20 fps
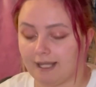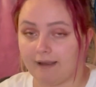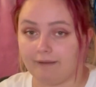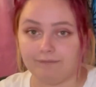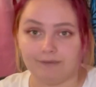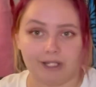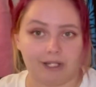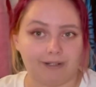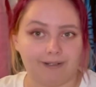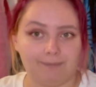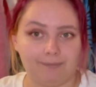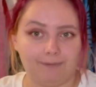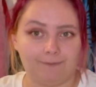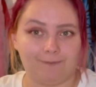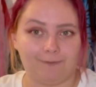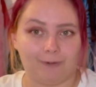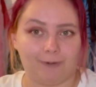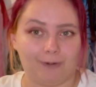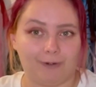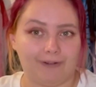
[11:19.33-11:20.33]
I've done it
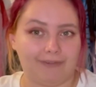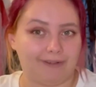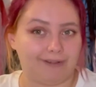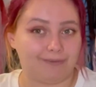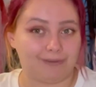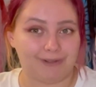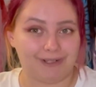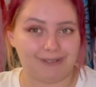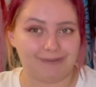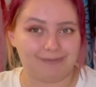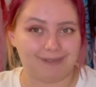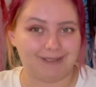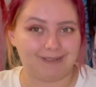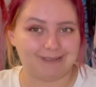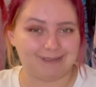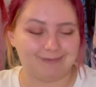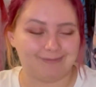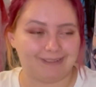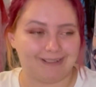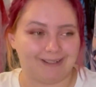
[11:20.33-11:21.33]
before and they've always been
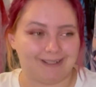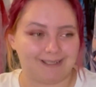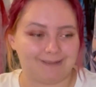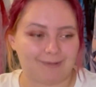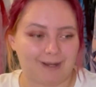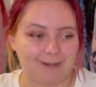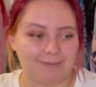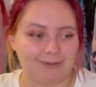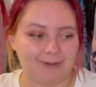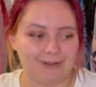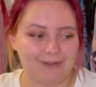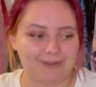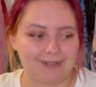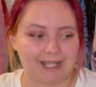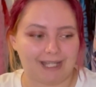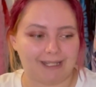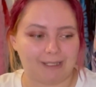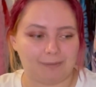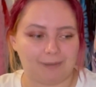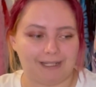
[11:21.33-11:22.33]
super nice, but I'm always
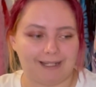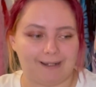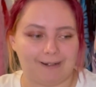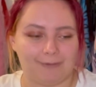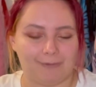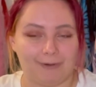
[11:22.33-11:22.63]
scared they'll be like,